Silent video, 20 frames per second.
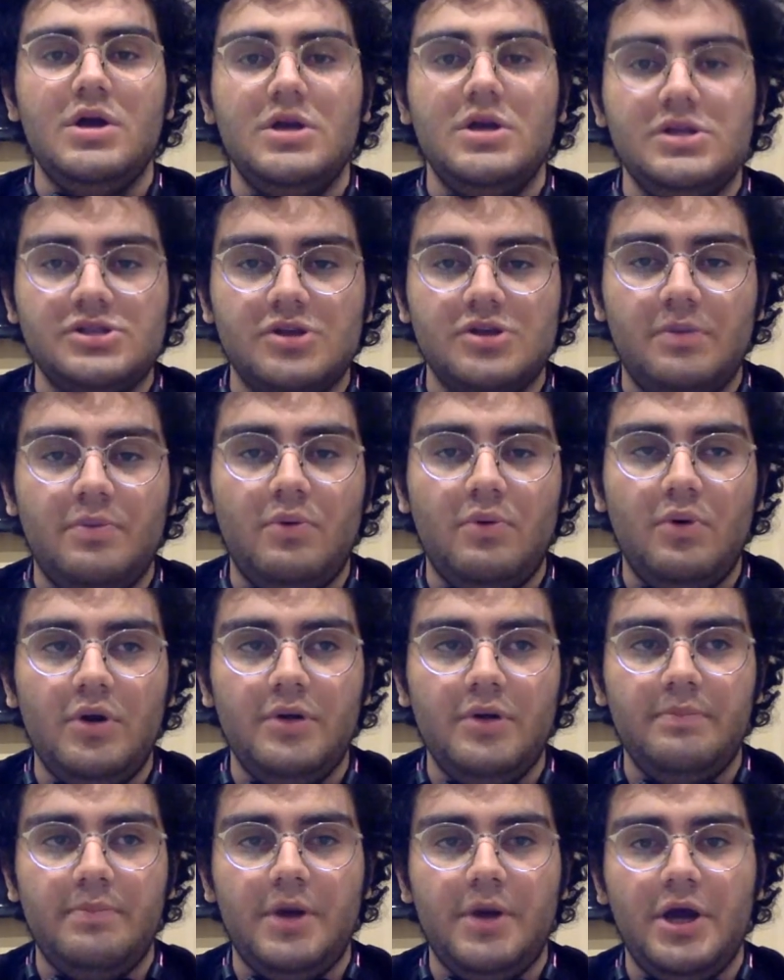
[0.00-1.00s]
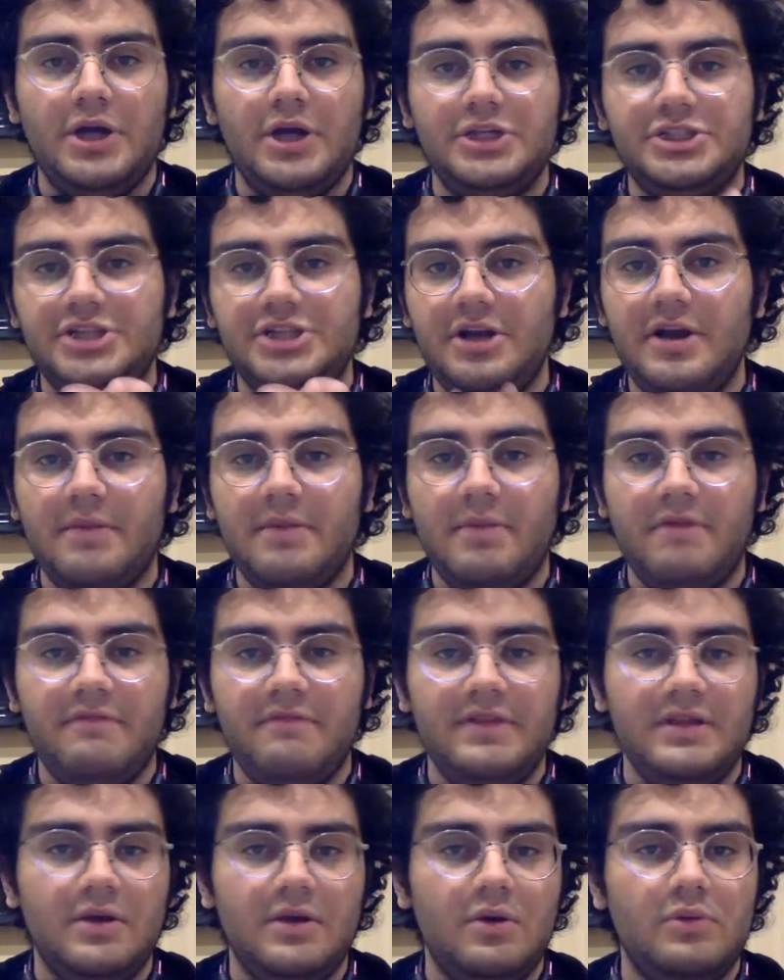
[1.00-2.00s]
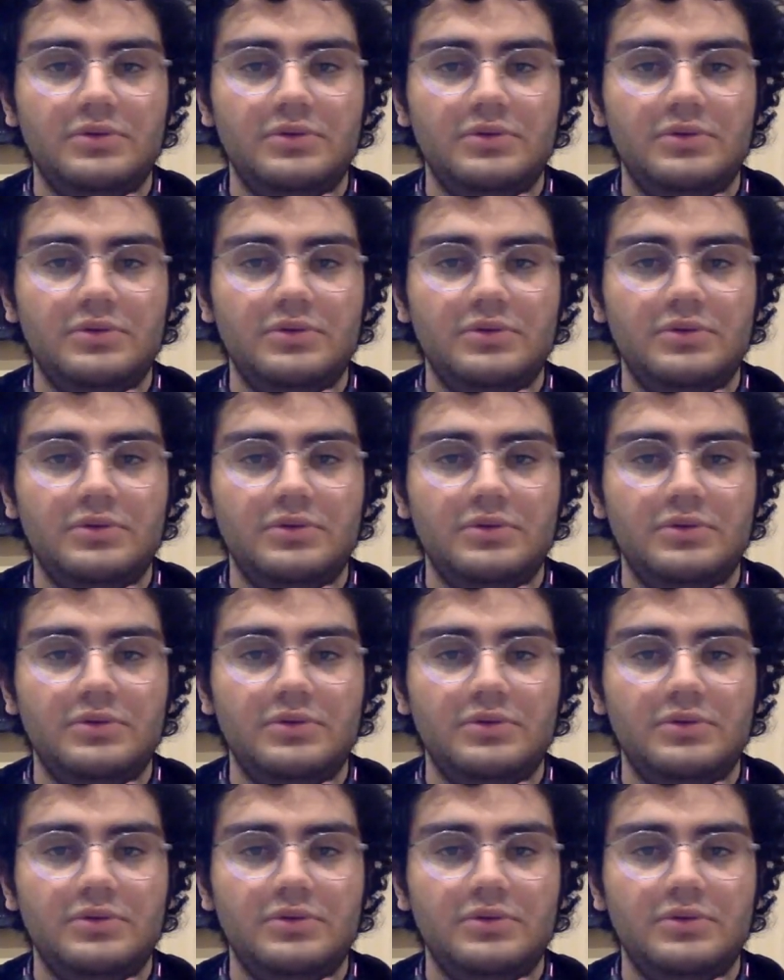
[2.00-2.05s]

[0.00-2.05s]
support by sharing my video.